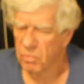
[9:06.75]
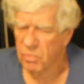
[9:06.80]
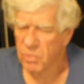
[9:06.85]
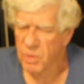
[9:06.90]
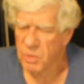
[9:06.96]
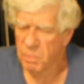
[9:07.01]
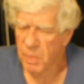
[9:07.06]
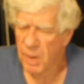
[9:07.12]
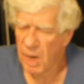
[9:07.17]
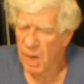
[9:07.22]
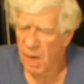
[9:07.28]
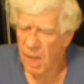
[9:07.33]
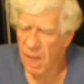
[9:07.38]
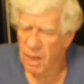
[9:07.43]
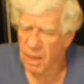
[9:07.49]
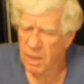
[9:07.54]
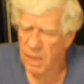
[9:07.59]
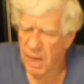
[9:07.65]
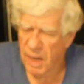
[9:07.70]
spent a
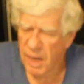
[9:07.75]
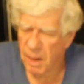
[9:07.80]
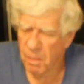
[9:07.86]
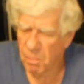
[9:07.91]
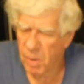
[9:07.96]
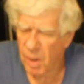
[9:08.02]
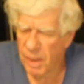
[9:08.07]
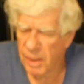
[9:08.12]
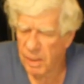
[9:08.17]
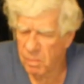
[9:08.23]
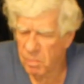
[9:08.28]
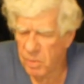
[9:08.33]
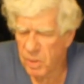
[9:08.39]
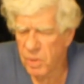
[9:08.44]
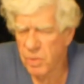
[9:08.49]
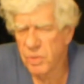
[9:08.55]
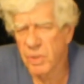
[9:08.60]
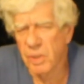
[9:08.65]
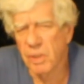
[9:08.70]
lot of time playing
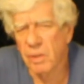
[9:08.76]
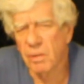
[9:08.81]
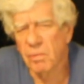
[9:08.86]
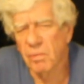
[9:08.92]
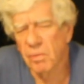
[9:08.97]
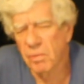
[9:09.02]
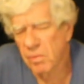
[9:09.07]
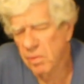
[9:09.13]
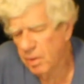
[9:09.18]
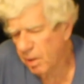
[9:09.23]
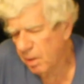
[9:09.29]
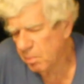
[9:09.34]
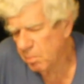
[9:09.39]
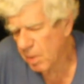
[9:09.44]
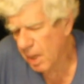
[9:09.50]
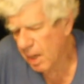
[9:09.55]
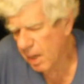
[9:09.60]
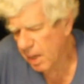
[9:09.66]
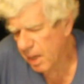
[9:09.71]
music in
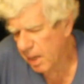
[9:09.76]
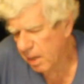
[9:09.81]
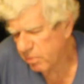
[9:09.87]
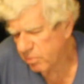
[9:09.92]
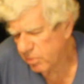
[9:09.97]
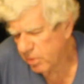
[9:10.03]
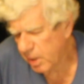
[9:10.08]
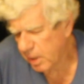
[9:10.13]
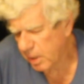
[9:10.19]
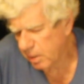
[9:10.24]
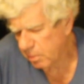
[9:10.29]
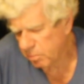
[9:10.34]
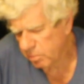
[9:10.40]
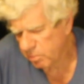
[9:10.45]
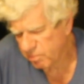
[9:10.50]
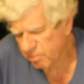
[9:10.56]
my lifetime.